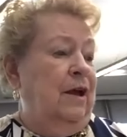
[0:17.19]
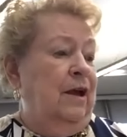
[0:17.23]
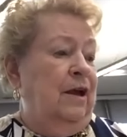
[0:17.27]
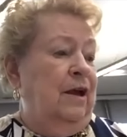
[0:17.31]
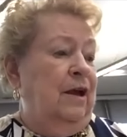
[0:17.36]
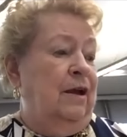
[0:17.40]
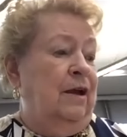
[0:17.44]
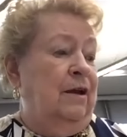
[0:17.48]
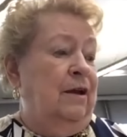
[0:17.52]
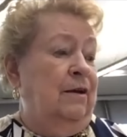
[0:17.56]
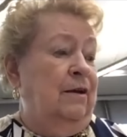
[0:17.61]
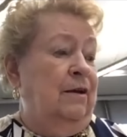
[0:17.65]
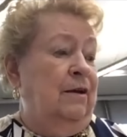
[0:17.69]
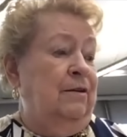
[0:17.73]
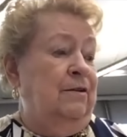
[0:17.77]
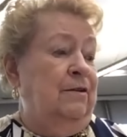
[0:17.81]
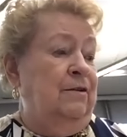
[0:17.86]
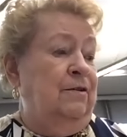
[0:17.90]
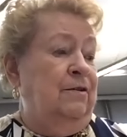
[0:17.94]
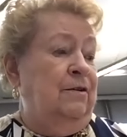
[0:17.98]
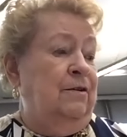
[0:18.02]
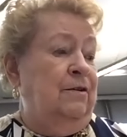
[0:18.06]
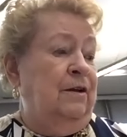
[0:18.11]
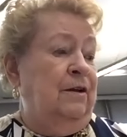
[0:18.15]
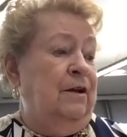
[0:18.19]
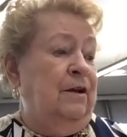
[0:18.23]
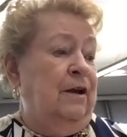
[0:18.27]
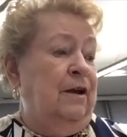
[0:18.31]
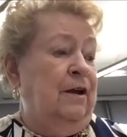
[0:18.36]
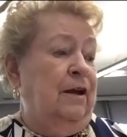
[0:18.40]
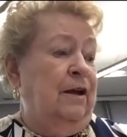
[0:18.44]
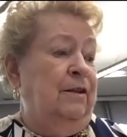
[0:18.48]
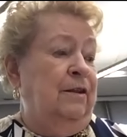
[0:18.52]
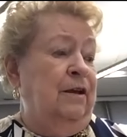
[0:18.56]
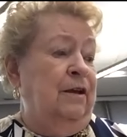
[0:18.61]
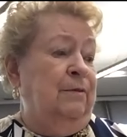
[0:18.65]
And
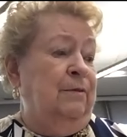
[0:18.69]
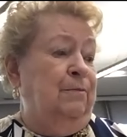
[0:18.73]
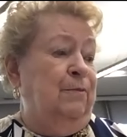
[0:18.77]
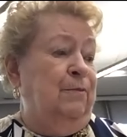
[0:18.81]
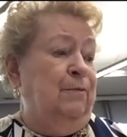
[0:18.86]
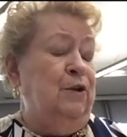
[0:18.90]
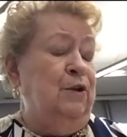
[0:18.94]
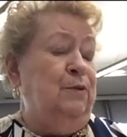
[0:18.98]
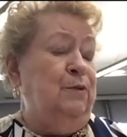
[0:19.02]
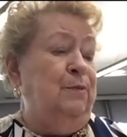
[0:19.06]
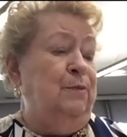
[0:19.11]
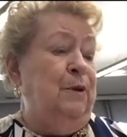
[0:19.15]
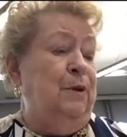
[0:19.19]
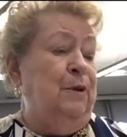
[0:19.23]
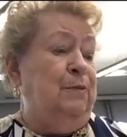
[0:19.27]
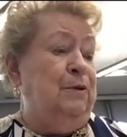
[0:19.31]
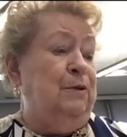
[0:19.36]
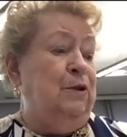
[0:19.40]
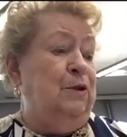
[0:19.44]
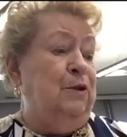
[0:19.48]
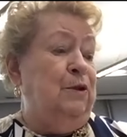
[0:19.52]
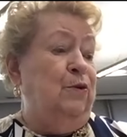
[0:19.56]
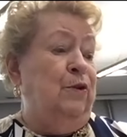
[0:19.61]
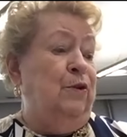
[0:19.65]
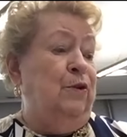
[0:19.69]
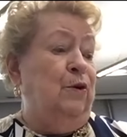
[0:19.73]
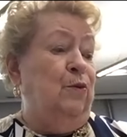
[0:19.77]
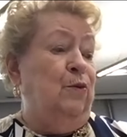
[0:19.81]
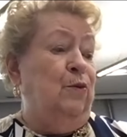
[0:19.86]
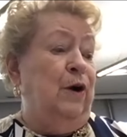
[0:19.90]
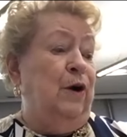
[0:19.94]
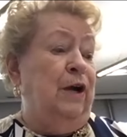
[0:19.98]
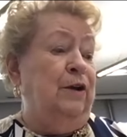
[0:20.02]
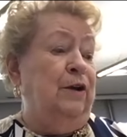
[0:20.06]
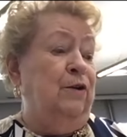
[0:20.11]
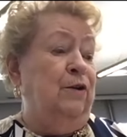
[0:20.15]
I think most people know that
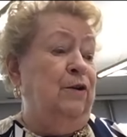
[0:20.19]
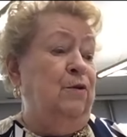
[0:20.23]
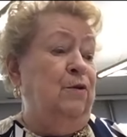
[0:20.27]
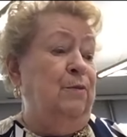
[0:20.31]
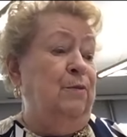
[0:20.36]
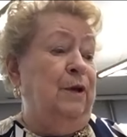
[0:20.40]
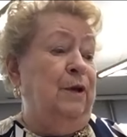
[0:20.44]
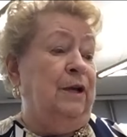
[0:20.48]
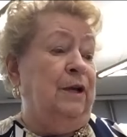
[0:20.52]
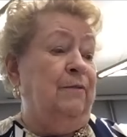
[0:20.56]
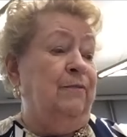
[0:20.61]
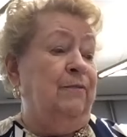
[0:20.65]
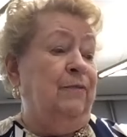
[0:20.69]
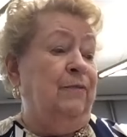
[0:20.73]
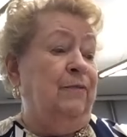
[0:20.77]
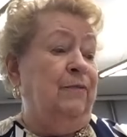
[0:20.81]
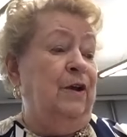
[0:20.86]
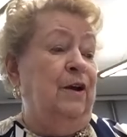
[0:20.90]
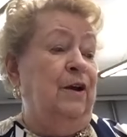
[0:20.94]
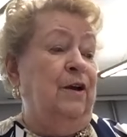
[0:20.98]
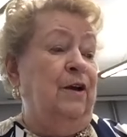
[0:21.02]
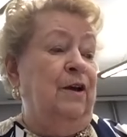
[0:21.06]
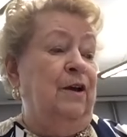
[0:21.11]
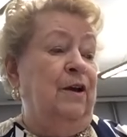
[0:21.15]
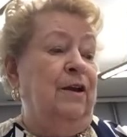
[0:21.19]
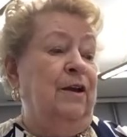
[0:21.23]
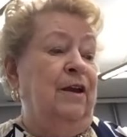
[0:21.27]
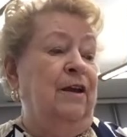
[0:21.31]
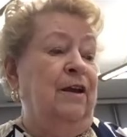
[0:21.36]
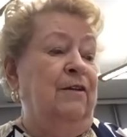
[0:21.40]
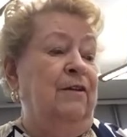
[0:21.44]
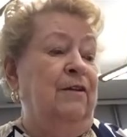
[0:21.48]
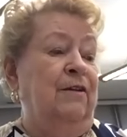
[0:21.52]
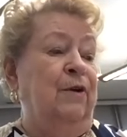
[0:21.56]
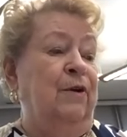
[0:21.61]
Wyoming gave mm.